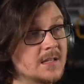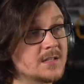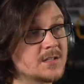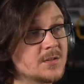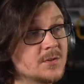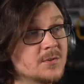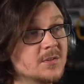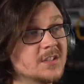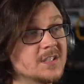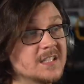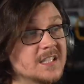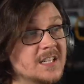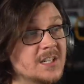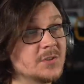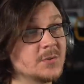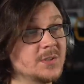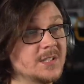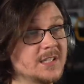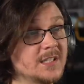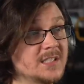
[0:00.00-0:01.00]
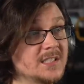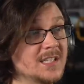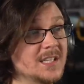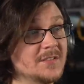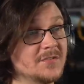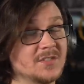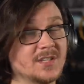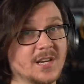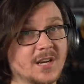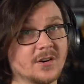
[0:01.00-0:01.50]
This dude literally
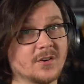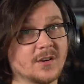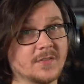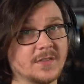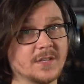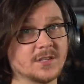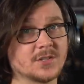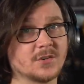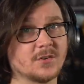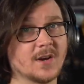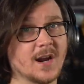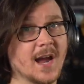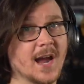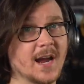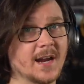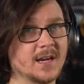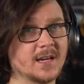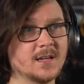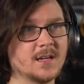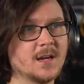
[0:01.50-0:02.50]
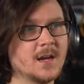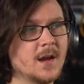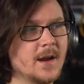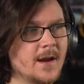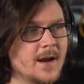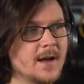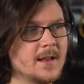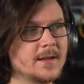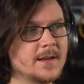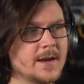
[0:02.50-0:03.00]
lives here at this crack.
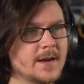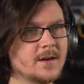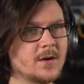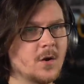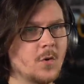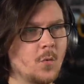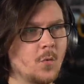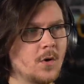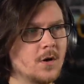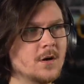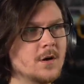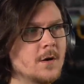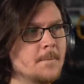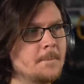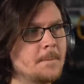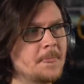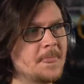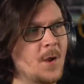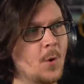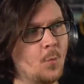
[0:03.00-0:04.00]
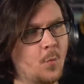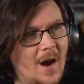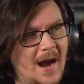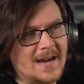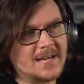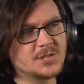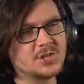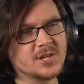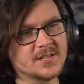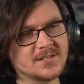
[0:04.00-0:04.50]
Like,
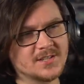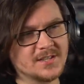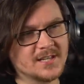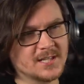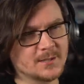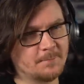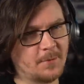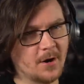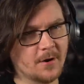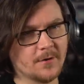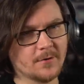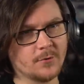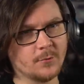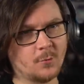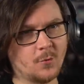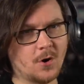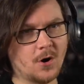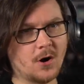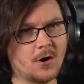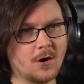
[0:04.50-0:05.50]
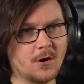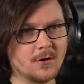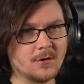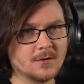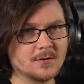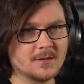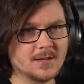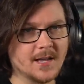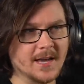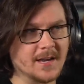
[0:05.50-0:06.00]
why just this part of the wall?
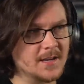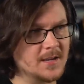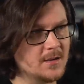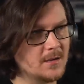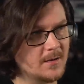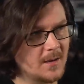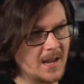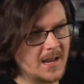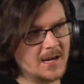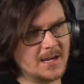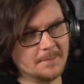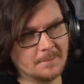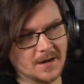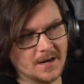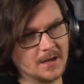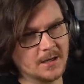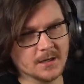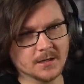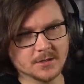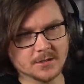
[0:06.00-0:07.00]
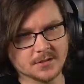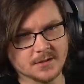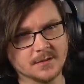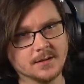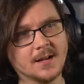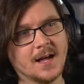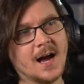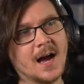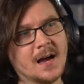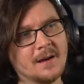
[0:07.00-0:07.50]
Like, anybody can just
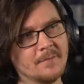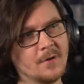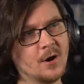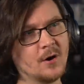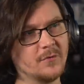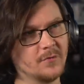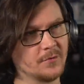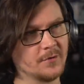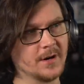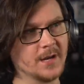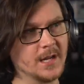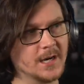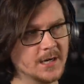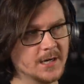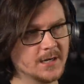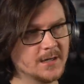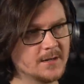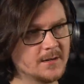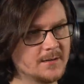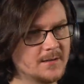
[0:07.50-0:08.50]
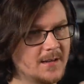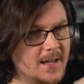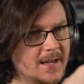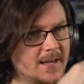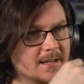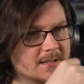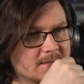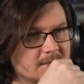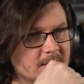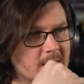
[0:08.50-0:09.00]
climb over it. Like,
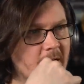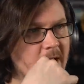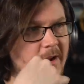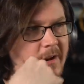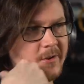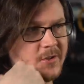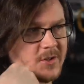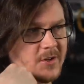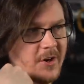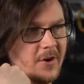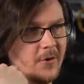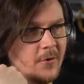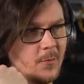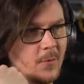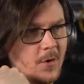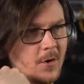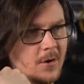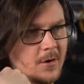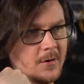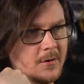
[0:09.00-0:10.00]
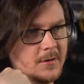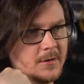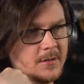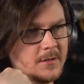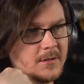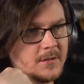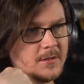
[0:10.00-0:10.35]
it's not a tall wall.